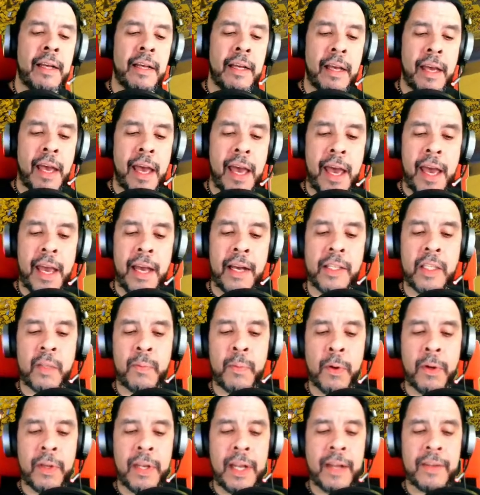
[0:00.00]
Hey,
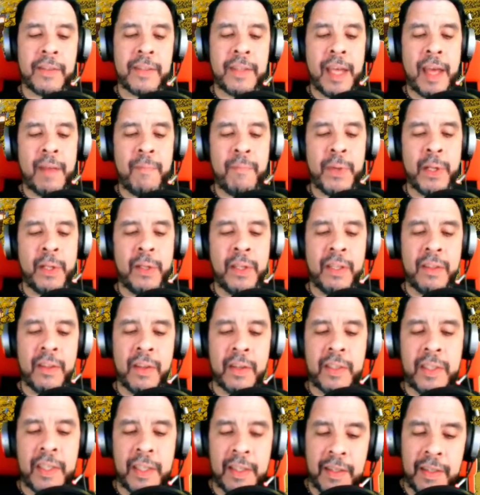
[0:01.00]
Unspoken Ouch, that building
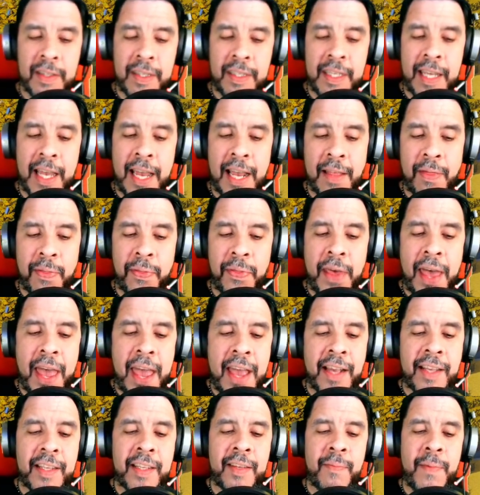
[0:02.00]
looks insane.
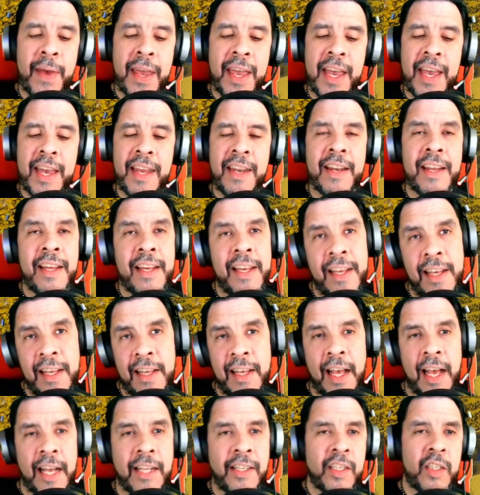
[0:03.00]
Thanks, man.
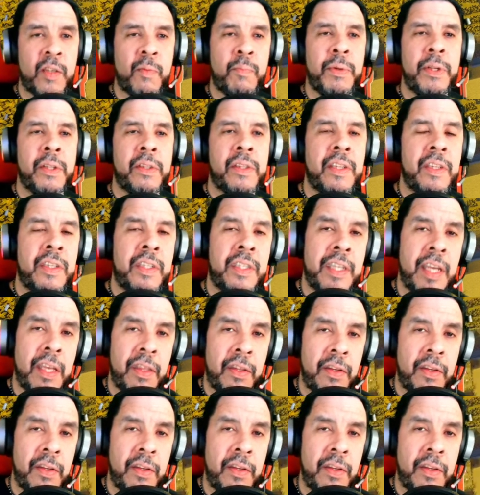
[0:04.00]
I just built this the other